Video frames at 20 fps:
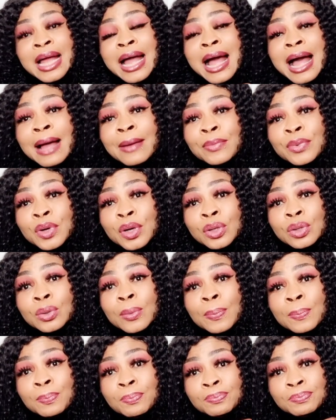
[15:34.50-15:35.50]
I'm going
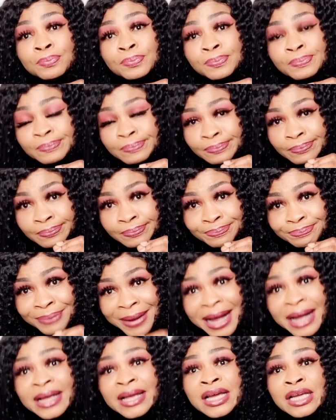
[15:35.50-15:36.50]
to
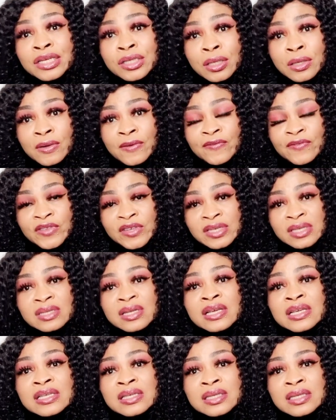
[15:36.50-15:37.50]
package all of these
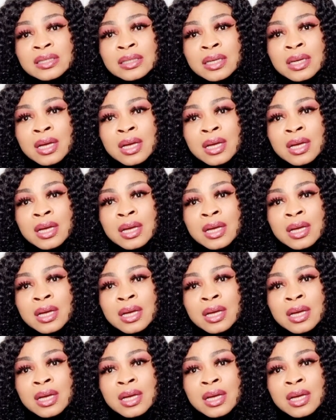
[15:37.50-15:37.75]
things.